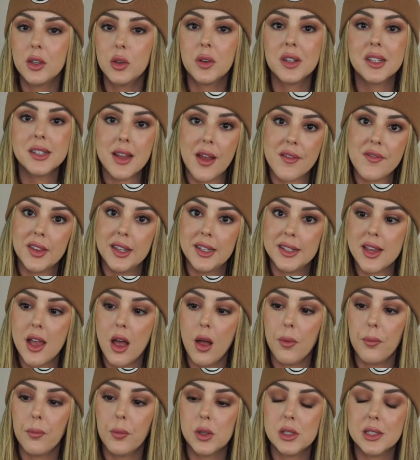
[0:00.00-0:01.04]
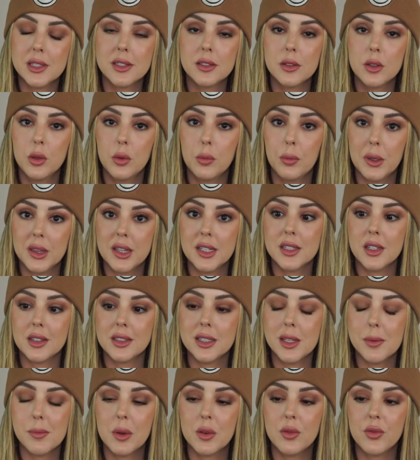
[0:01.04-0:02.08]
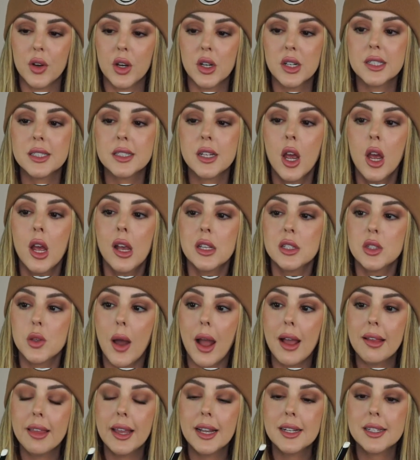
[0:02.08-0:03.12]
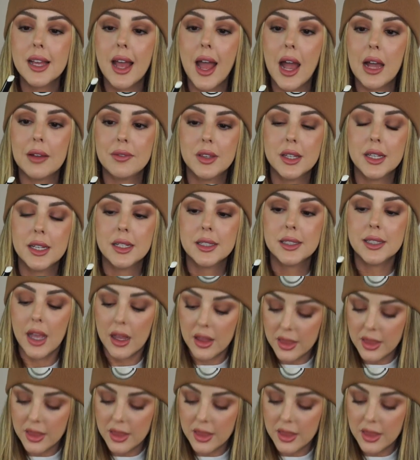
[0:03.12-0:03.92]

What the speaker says: You can definitely tell once you put this on someone first. So I like to have this. I